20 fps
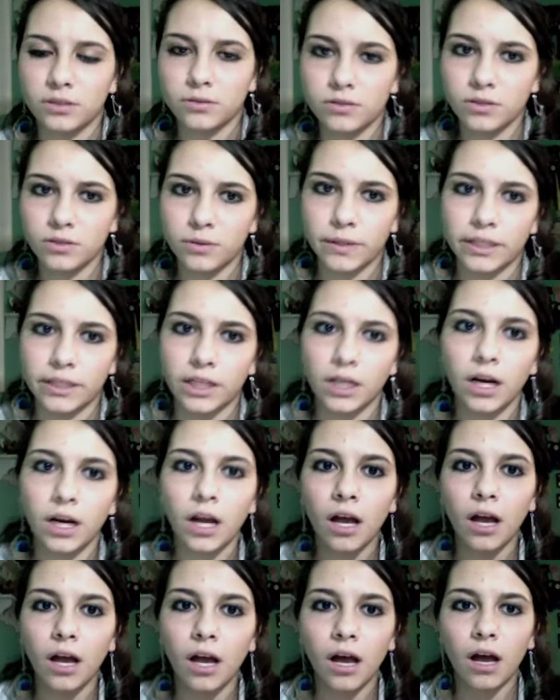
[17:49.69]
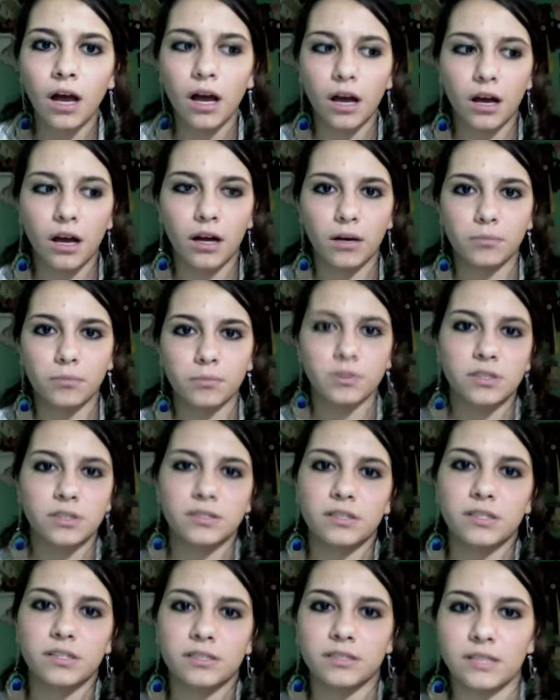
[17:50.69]
It's quicker. Because it
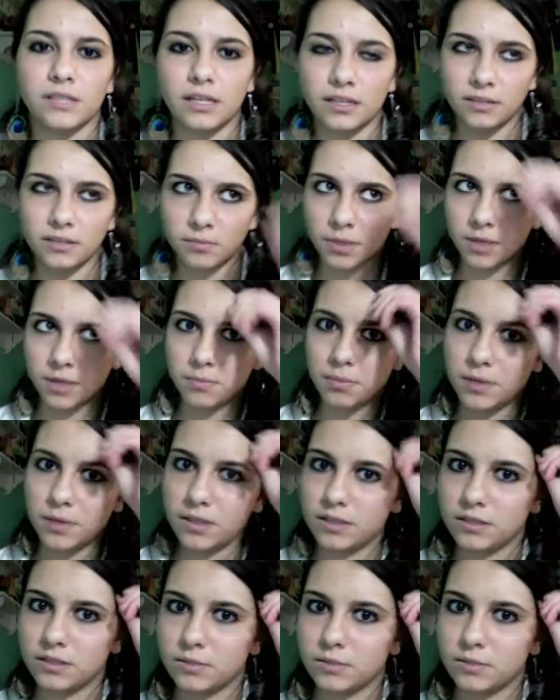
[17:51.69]
doesn't take as many pins.